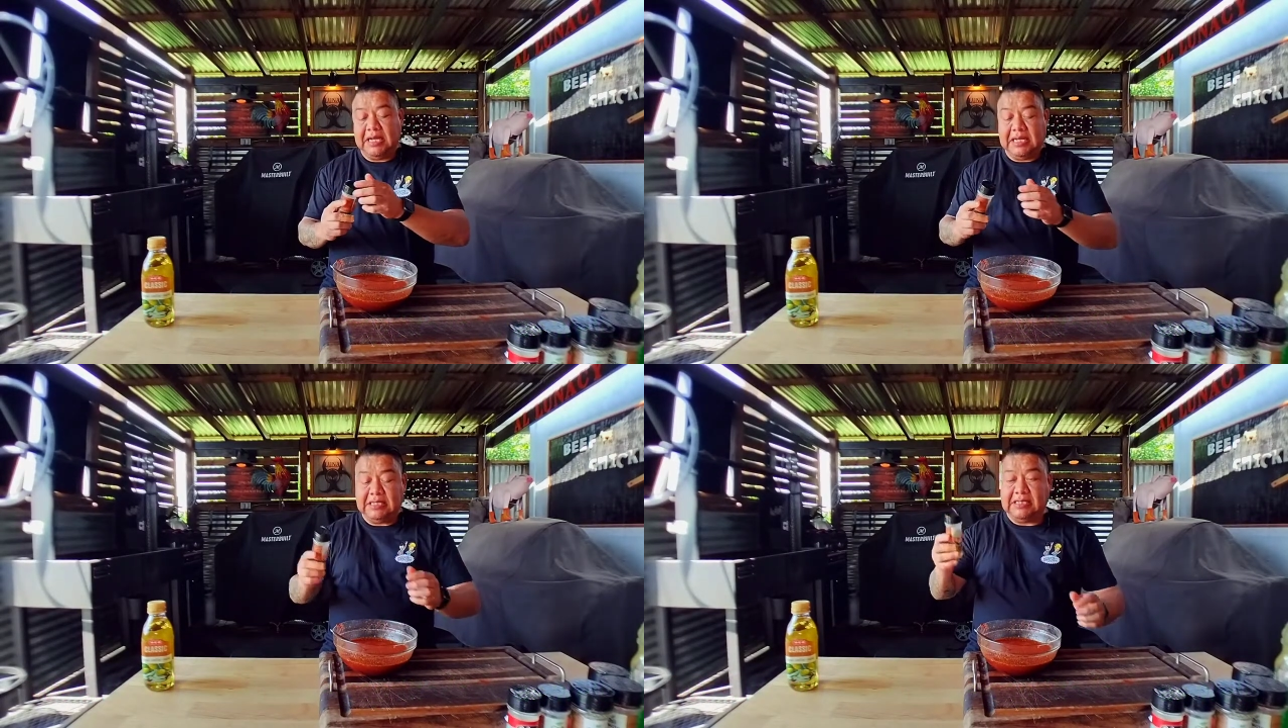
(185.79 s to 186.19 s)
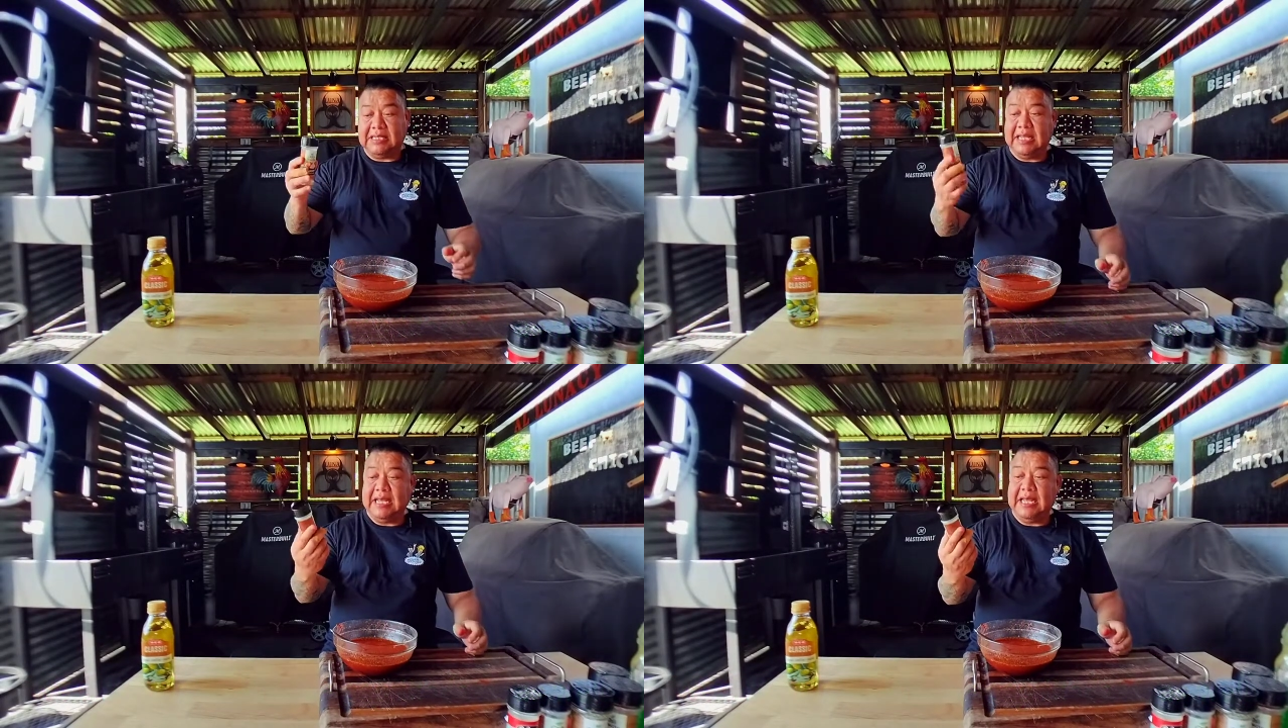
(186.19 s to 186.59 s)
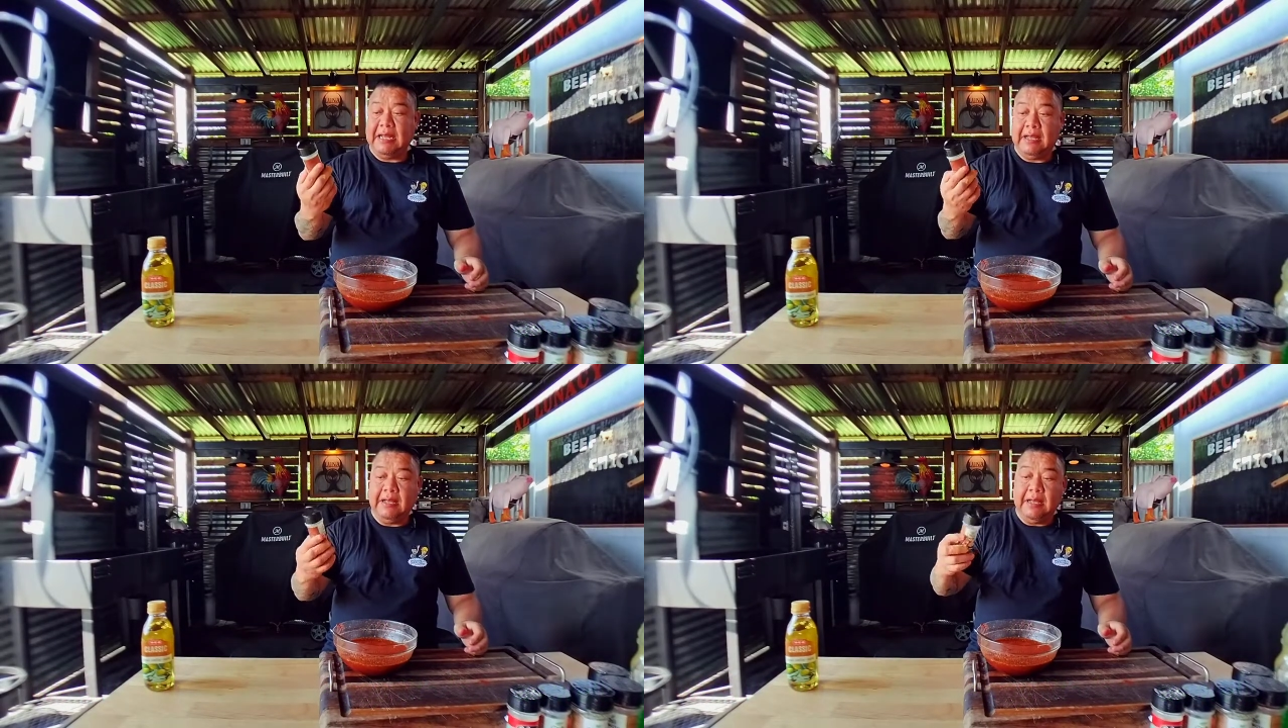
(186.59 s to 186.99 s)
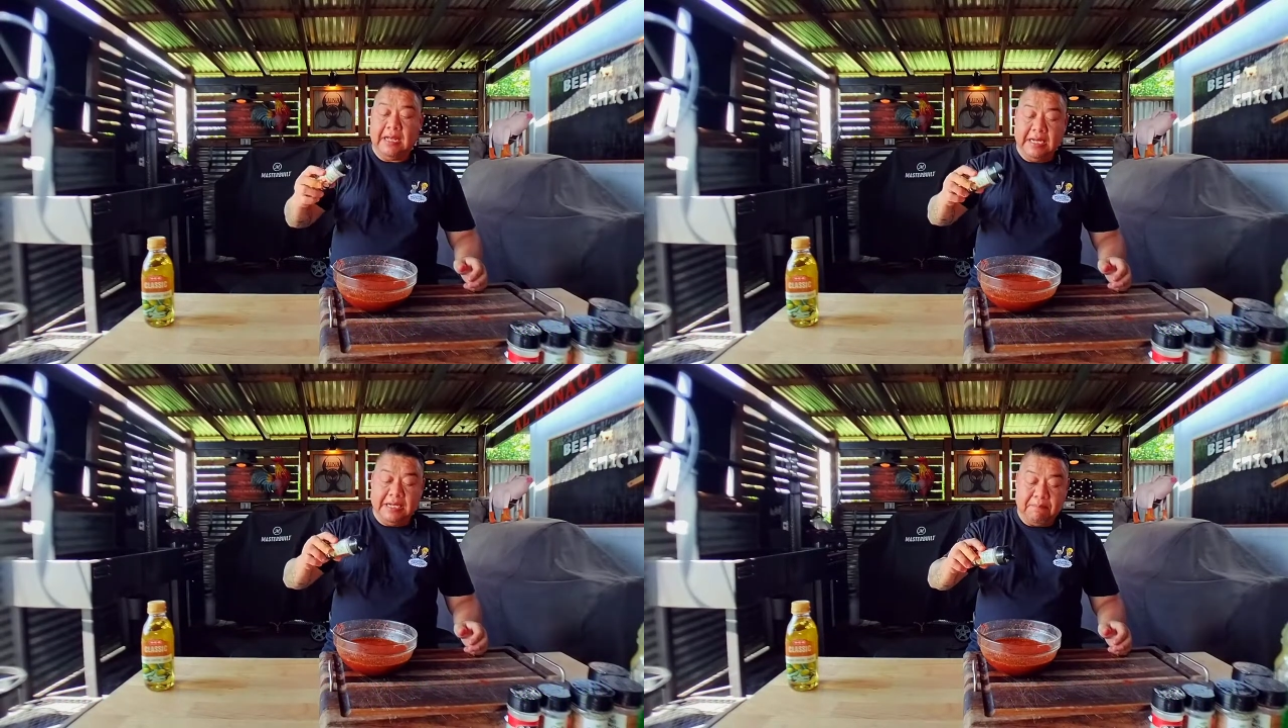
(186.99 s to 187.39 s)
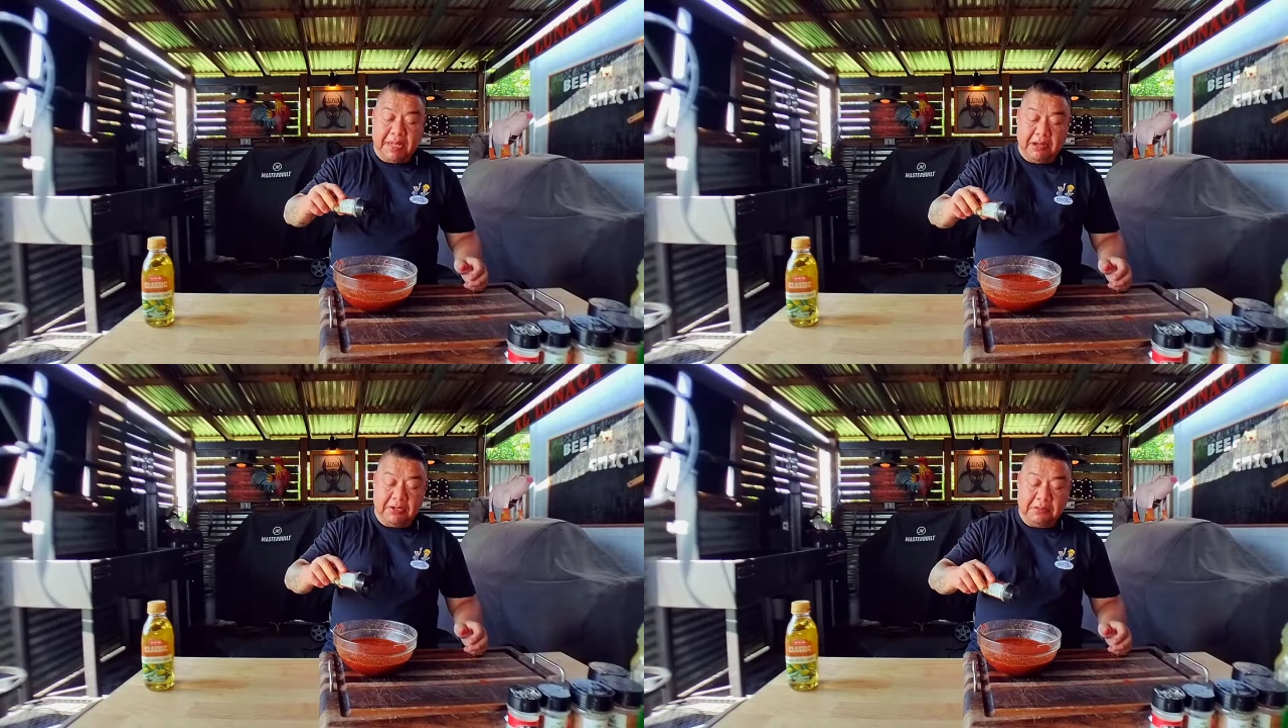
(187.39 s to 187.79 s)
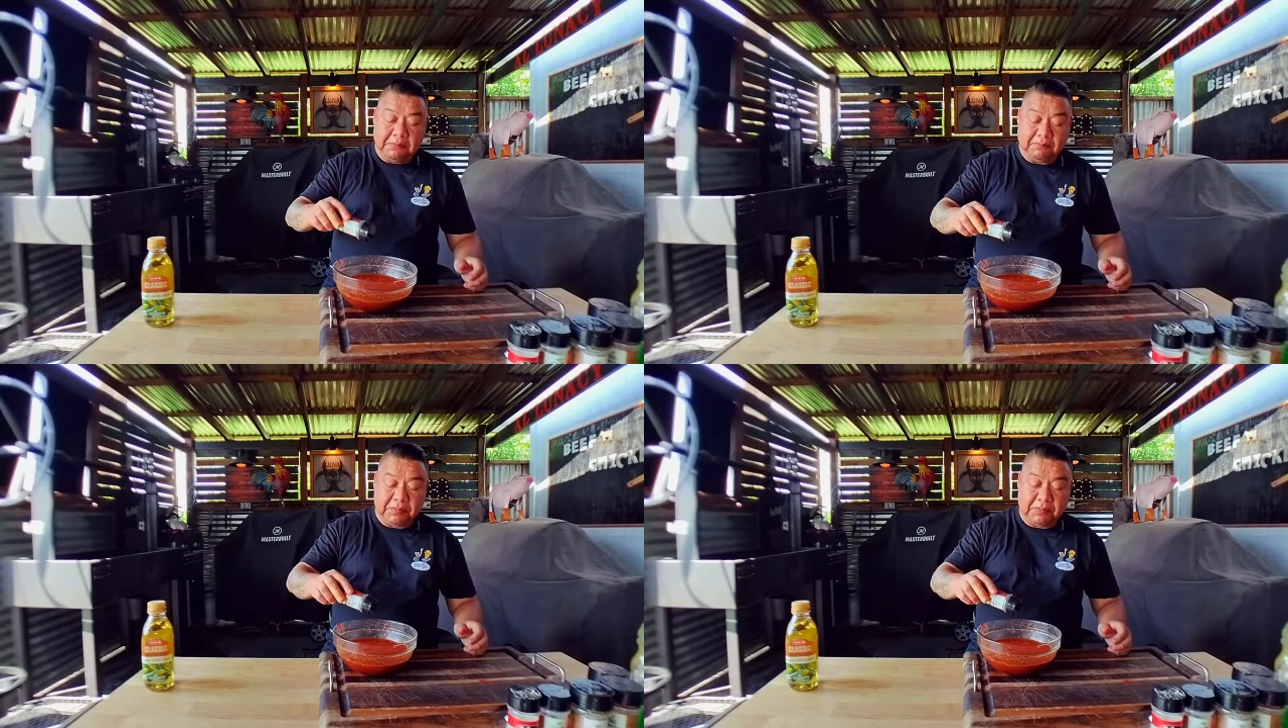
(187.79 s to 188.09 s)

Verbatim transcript: is the onion powder.